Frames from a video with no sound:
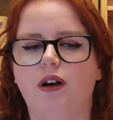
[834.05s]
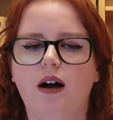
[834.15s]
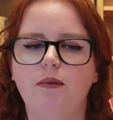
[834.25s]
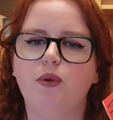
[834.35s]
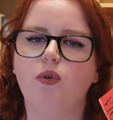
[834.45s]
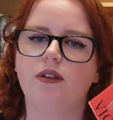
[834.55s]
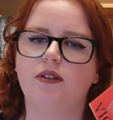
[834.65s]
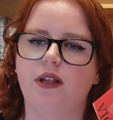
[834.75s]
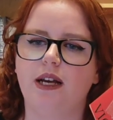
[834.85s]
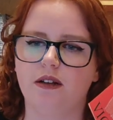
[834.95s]
I bought the
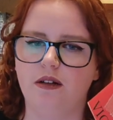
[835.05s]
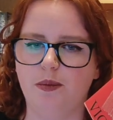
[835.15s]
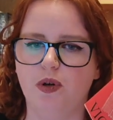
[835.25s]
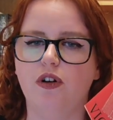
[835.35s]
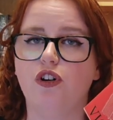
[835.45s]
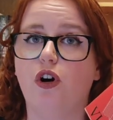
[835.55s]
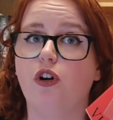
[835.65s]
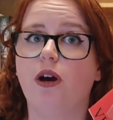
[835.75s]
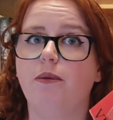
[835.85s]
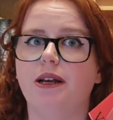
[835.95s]
second book not
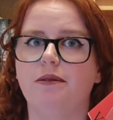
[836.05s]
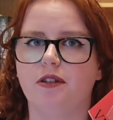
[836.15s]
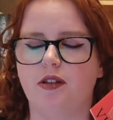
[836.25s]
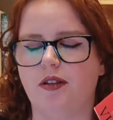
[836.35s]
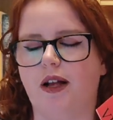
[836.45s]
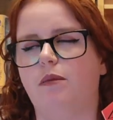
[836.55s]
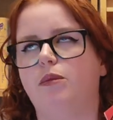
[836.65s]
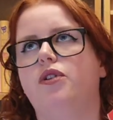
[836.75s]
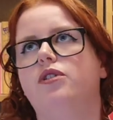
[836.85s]
knowing it was the second book.